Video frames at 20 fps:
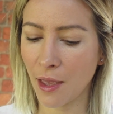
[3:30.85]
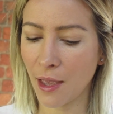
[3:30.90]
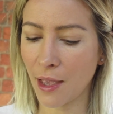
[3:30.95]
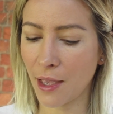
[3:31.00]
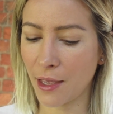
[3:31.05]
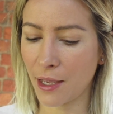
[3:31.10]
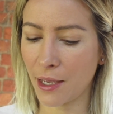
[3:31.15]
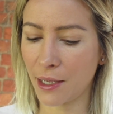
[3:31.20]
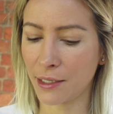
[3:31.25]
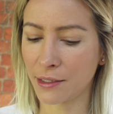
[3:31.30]

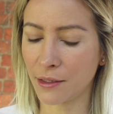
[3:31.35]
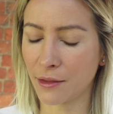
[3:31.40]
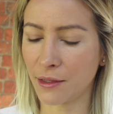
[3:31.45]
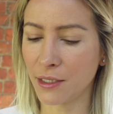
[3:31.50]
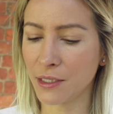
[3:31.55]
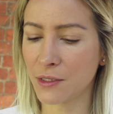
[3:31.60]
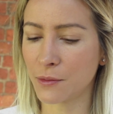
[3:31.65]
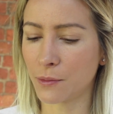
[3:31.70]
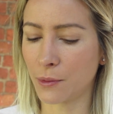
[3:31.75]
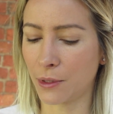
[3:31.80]
and
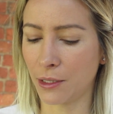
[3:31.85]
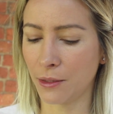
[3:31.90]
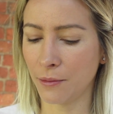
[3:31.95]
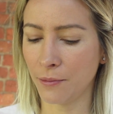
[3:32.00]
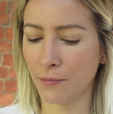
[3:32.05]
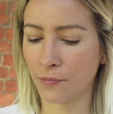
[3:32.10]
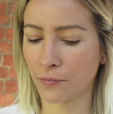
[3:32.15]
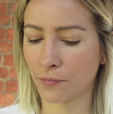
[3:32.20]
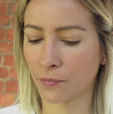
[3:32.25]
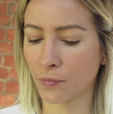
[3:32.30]
this
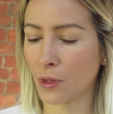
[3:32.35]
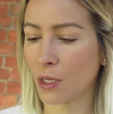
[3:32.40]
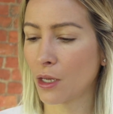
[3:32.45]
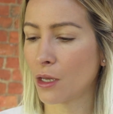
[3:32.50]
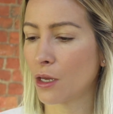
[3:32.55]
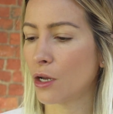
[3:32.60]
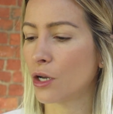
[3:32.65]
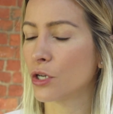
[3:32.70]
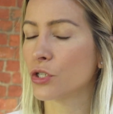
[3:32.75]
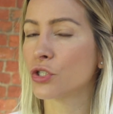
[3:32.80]
one
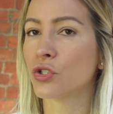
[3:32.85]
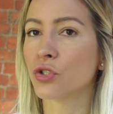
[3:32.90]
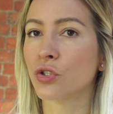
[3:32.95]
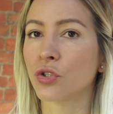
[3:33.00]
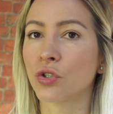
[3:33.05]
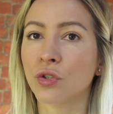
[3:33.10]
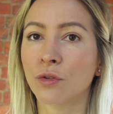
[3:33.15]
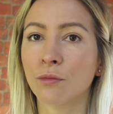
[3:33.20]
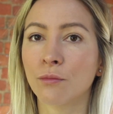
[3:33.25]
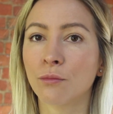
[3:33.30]
I
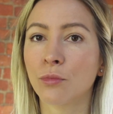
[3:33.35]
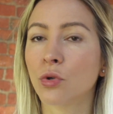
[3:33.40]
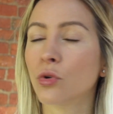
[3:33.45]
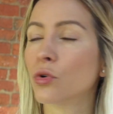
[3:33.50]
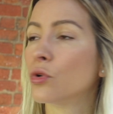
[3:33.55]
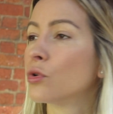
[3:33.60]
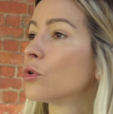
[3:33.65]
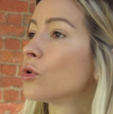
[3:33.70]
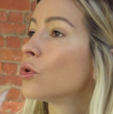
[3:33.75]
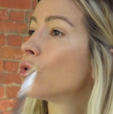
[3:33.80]
do
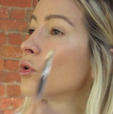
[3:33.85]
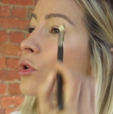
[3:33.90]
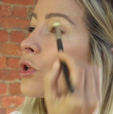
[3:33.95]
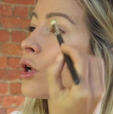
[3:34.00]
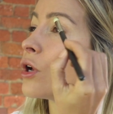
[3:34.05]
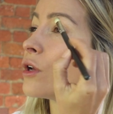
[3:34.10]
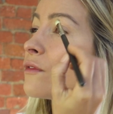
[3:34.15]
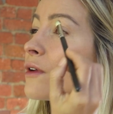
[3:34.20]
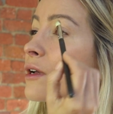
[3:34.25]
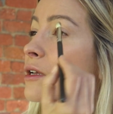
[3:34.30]
more all
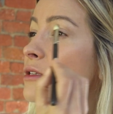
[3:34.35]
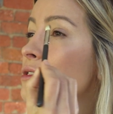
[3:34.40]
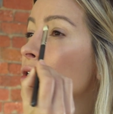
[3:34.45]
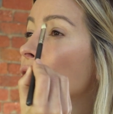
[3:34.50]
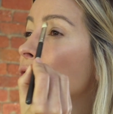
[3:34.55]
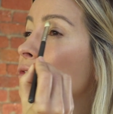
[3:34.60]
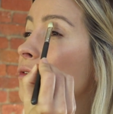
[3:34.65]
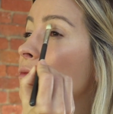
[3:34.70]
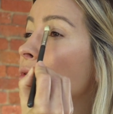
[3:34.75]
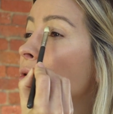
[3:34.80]
over,
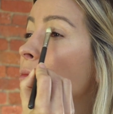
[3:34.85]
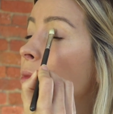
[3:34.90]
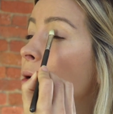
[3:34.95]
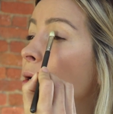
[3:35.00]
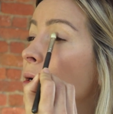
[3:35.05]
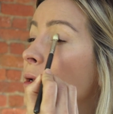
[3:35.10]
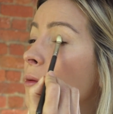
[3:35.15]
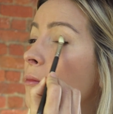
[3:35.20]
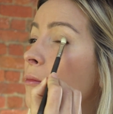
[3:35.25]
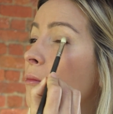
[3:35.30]
so from the
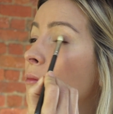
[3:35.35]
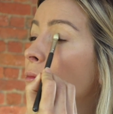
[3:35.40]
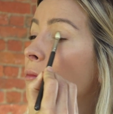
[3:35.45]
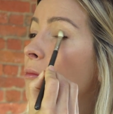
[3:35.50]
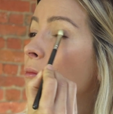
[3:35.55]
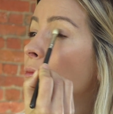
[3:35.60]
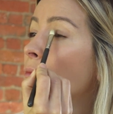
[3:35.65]
bottom